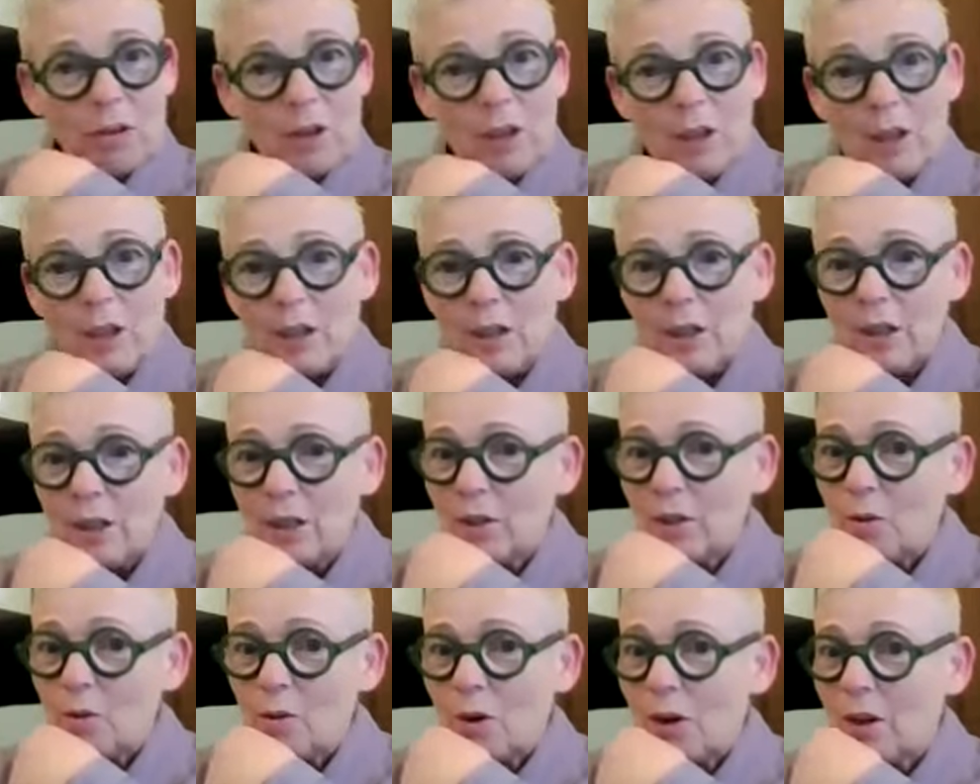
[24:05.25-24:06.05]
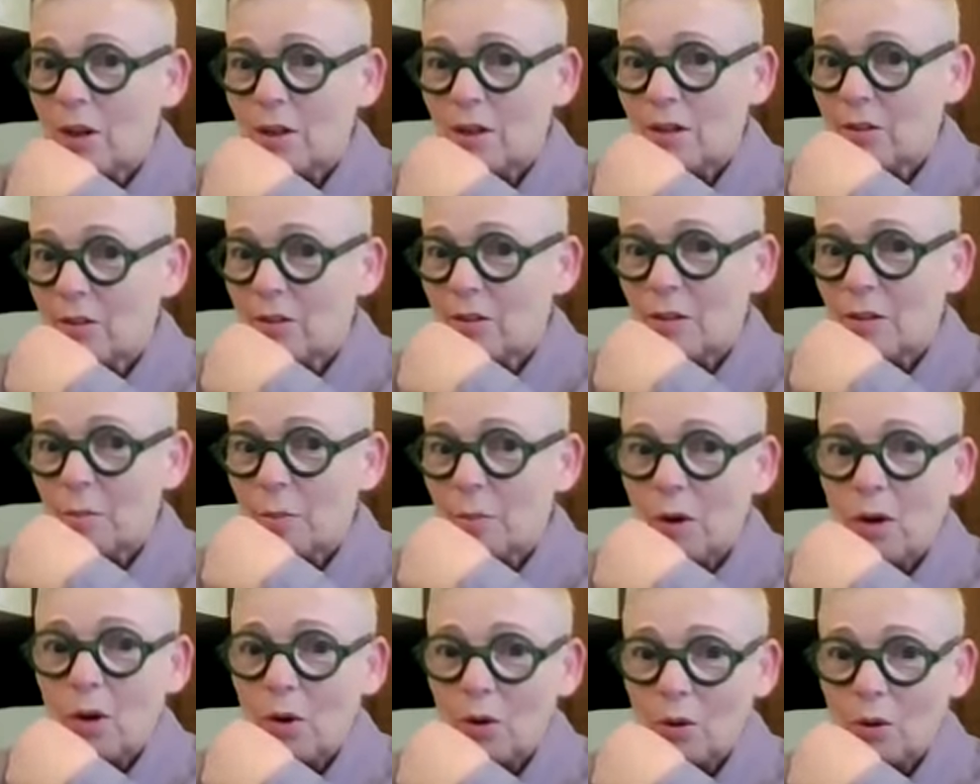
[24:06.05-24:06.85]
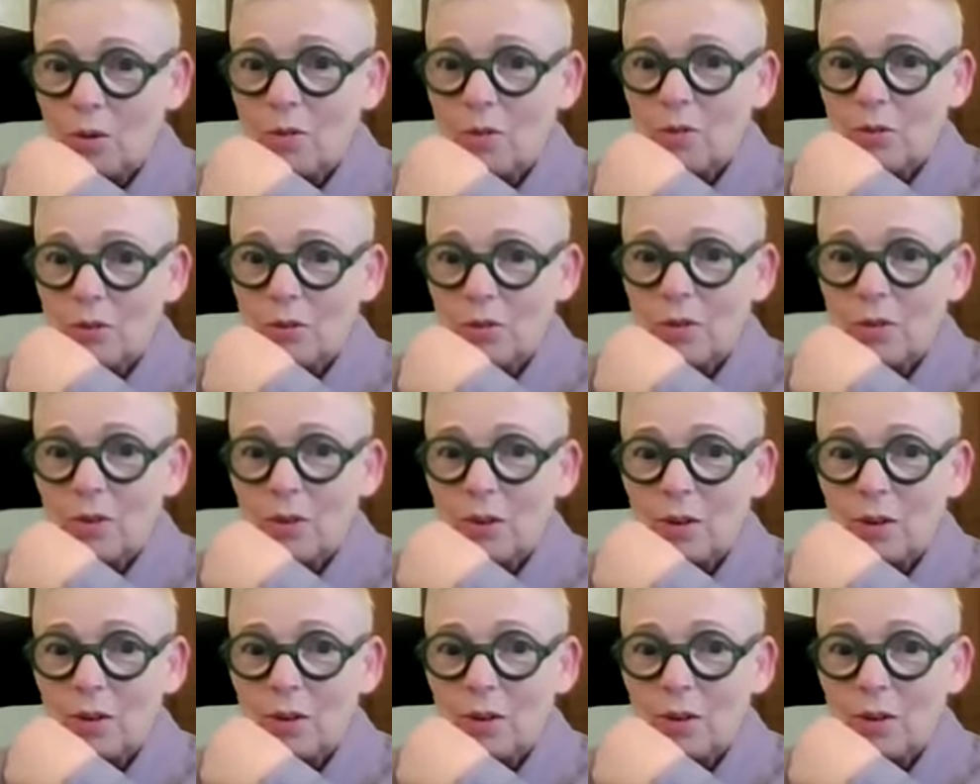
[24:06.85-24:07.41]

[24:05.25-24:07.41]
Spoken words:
really quite to behold.